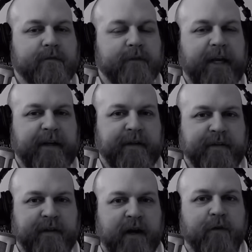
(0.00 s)
and it
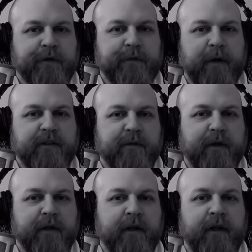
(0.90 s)
is their
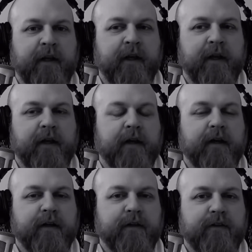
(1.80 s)
responsibility
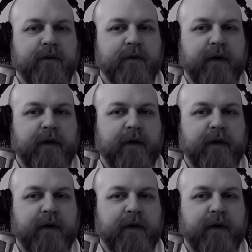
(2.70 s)
to